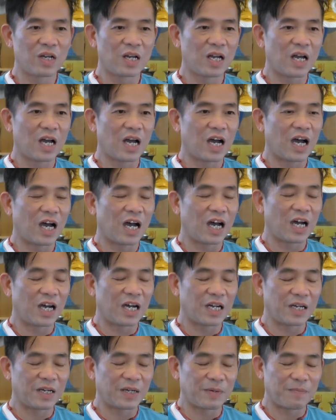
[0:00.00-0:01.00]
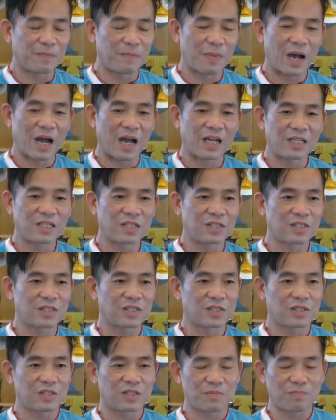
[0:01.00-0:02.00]
my
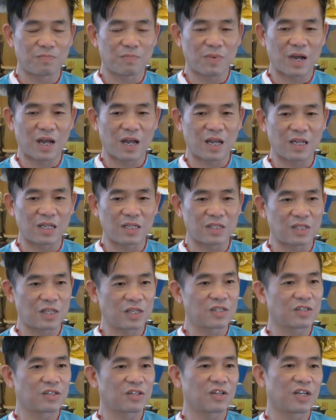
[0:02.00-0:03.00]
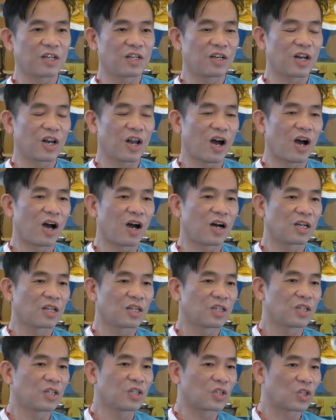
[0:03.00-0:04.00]
sister-in-law
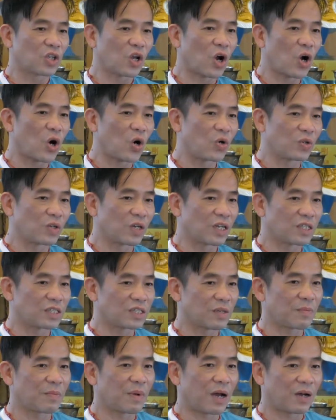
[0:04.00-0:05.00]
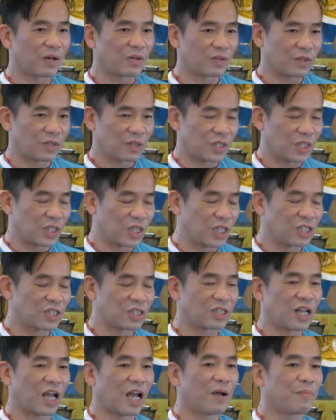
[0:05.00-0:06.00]
told us about this
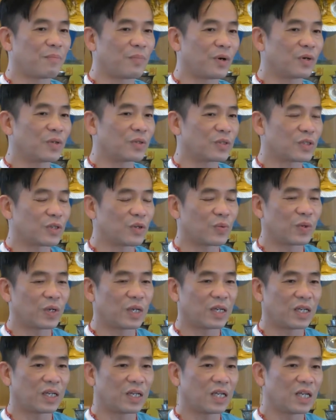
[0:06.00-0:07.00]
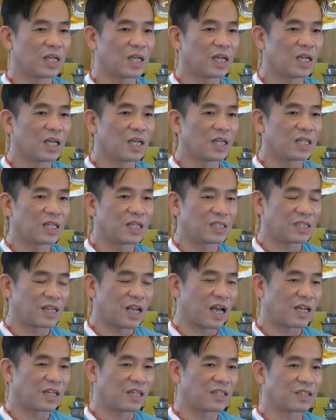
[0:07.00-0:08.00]
temple. So we
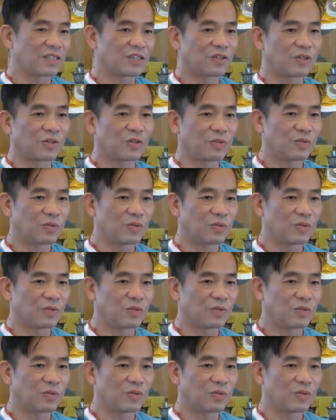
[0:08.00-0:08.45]
decided to